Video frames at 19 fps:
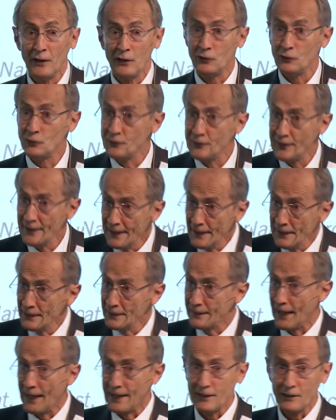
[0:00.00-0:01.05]
You
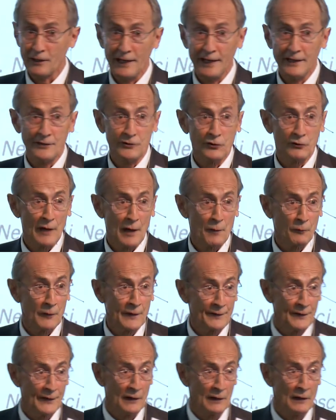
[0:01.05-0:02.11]
didn't get an interrupt
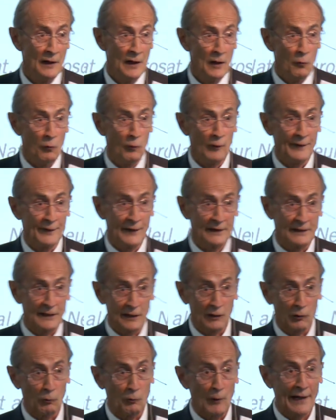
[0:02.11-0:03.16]
with the
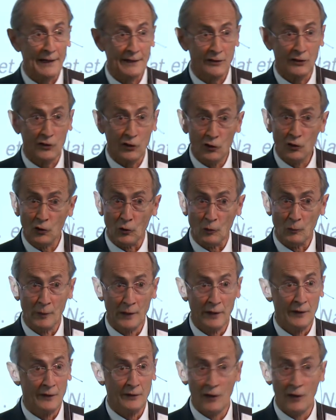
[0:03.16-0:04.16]
little red cube.